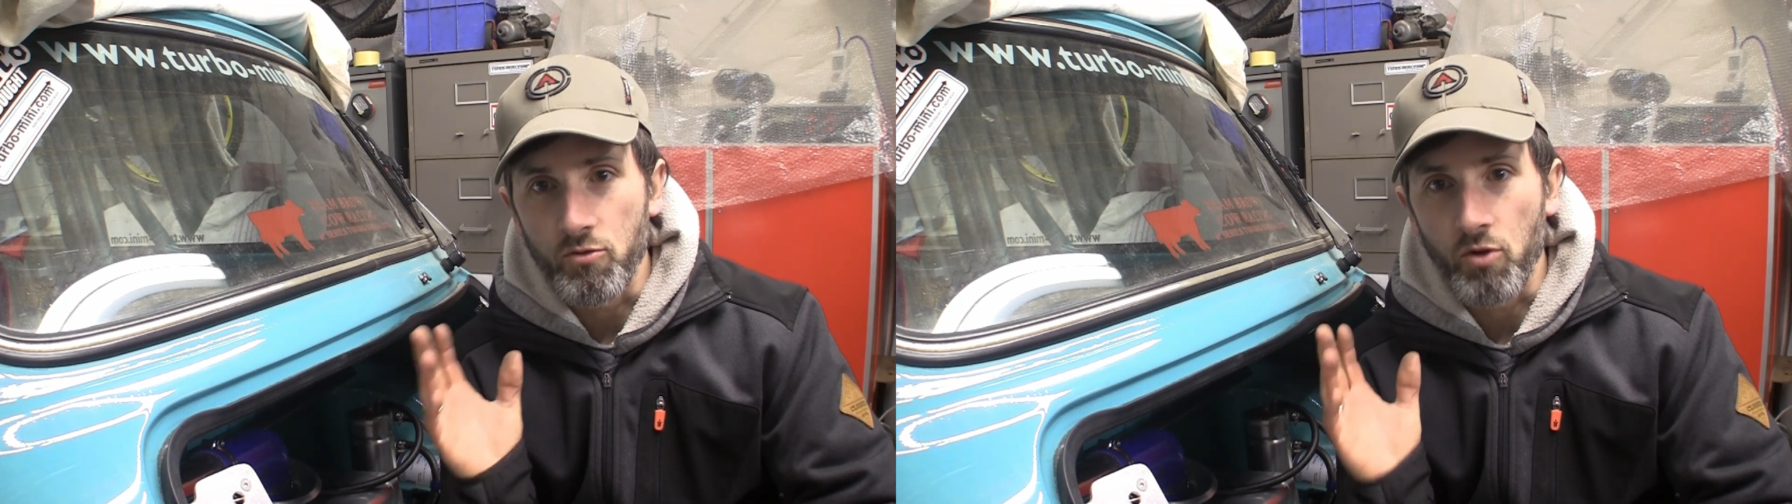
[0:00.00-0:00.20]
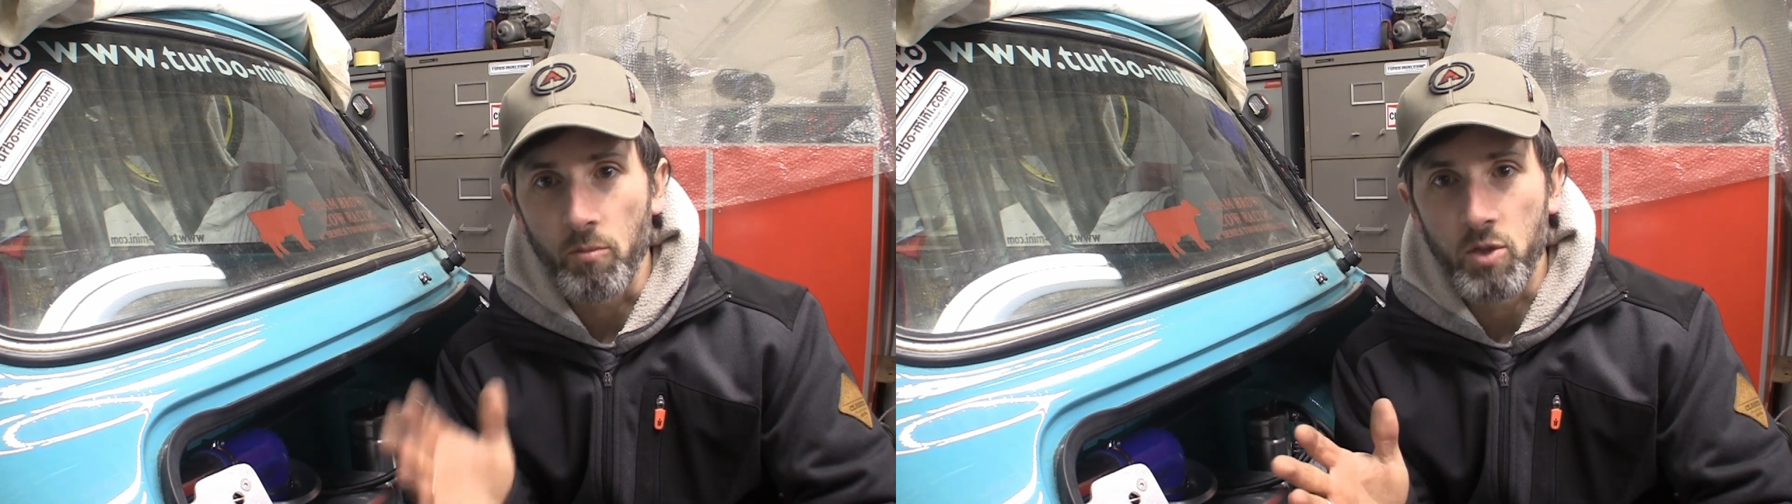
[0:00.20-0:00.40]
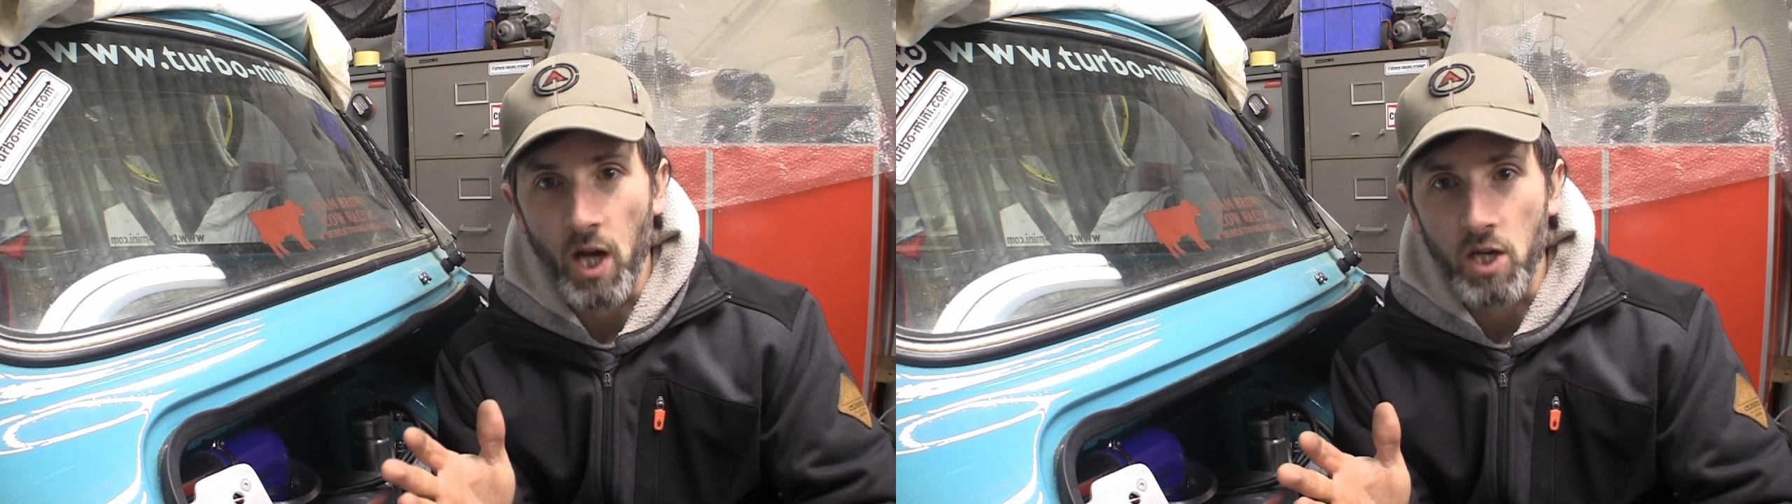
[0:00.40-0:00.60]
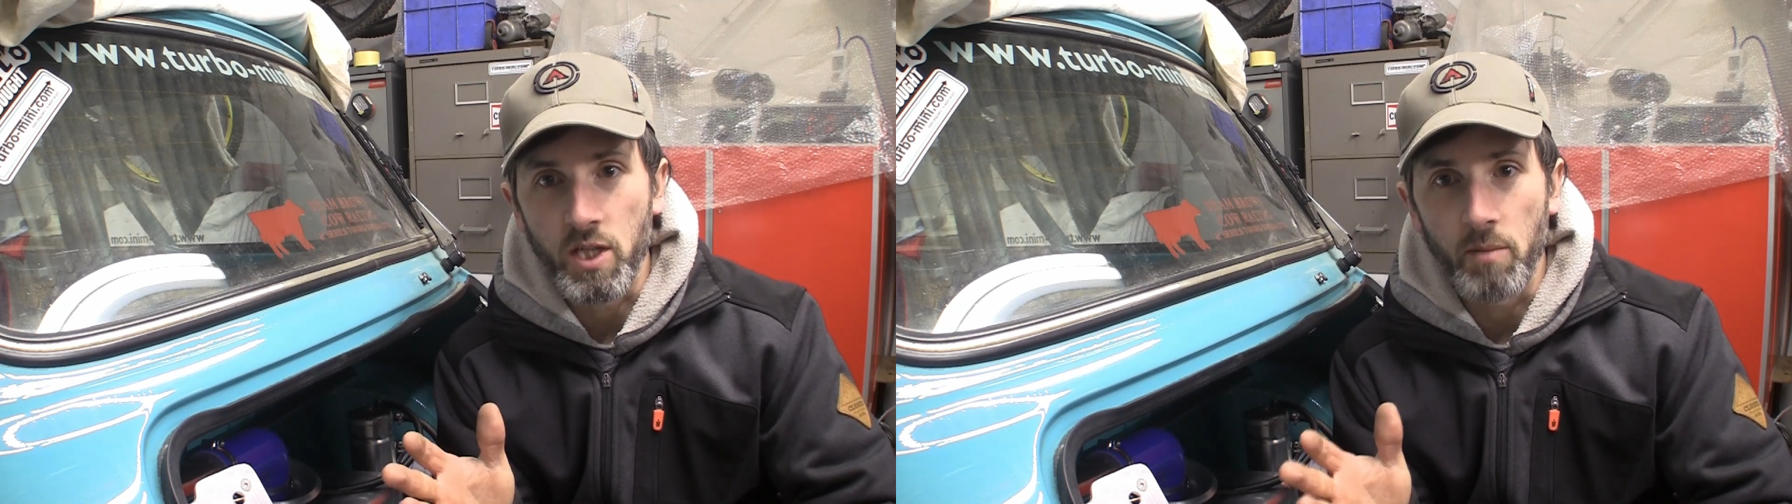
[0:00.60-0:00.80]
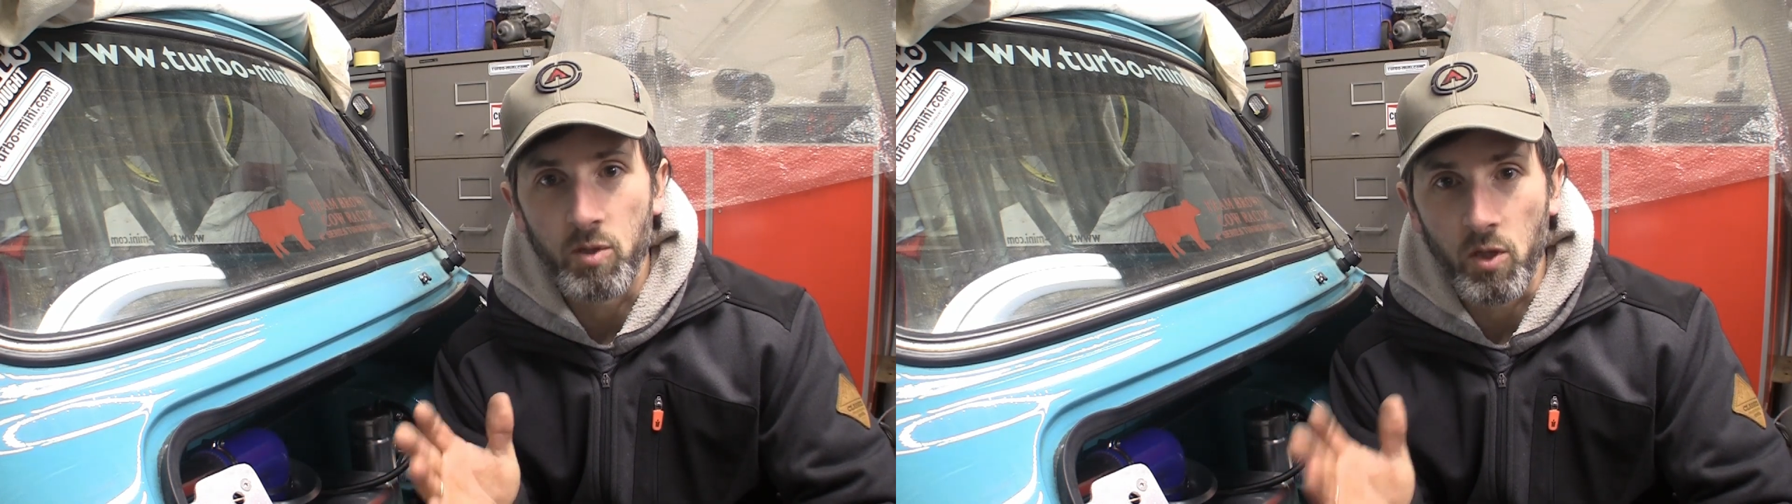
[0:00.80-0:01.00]
drop
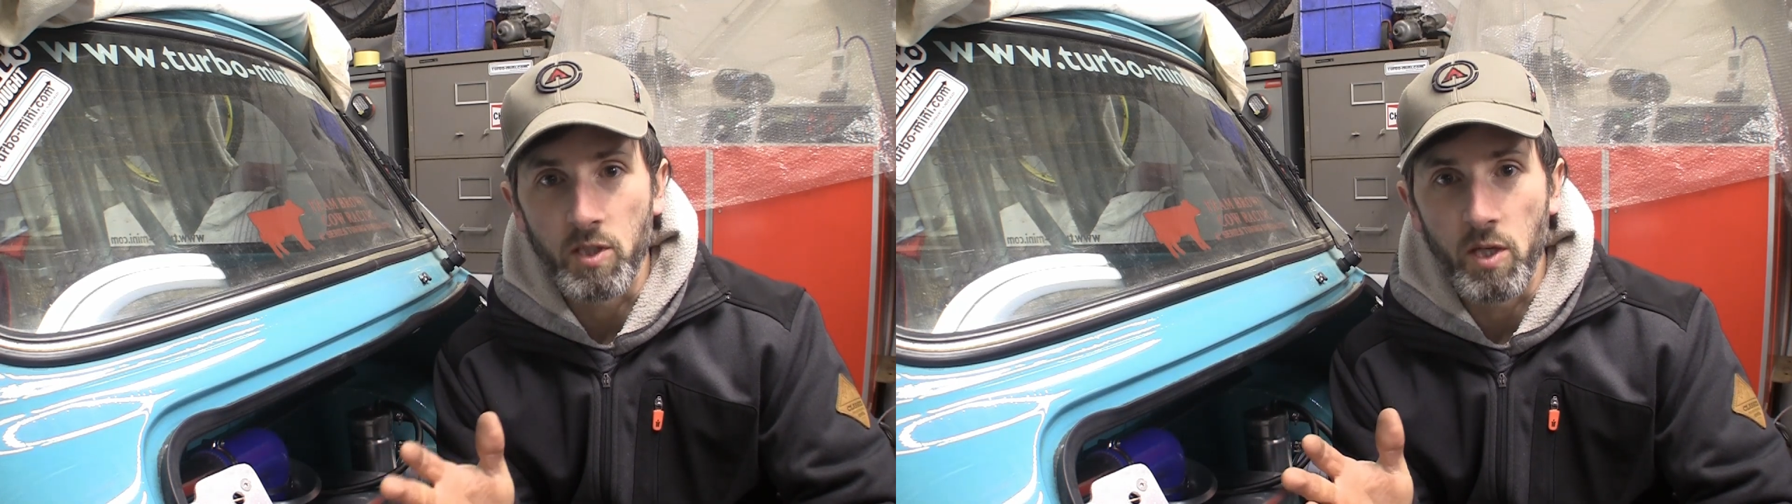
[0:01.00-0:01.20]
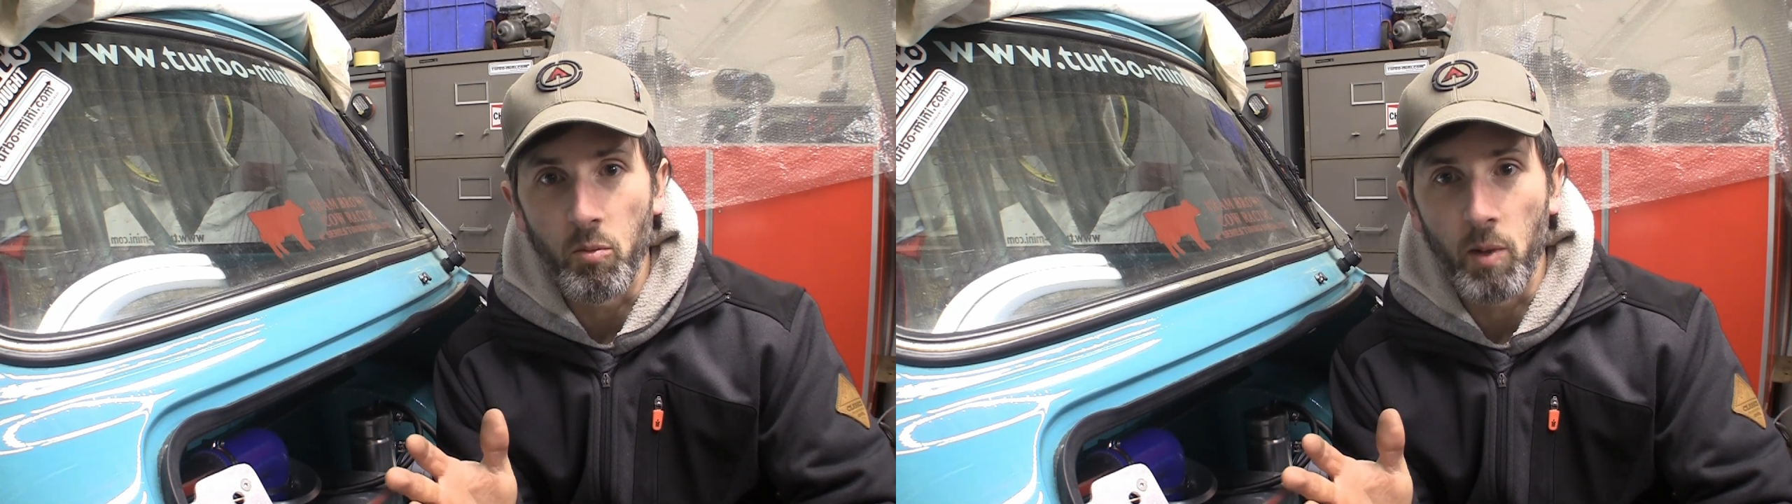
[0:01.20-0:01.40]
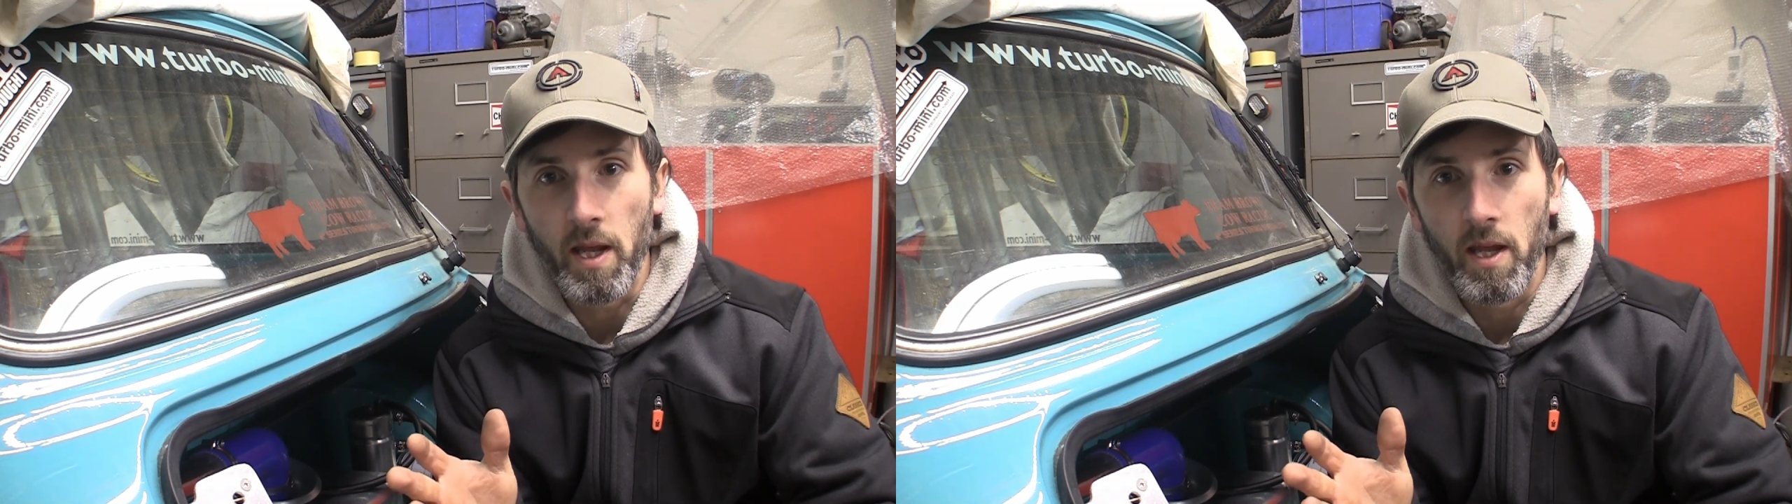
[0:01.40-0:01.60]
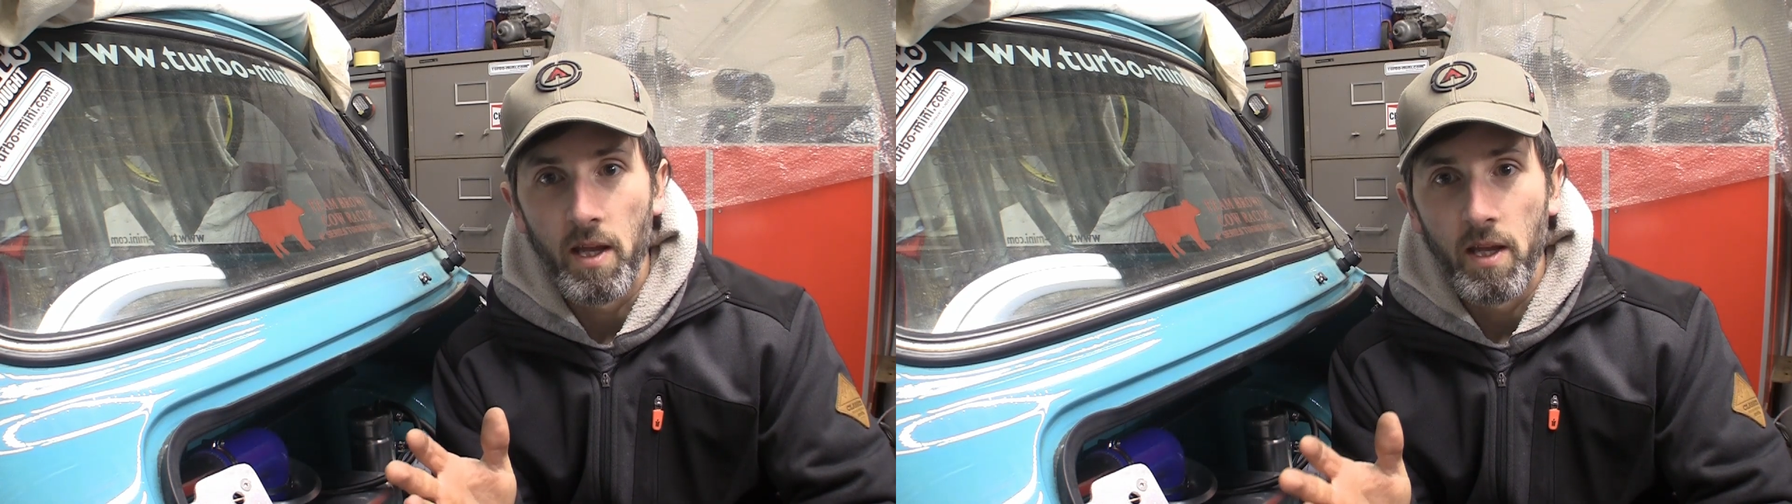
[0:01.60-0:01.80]
charge temps considerably.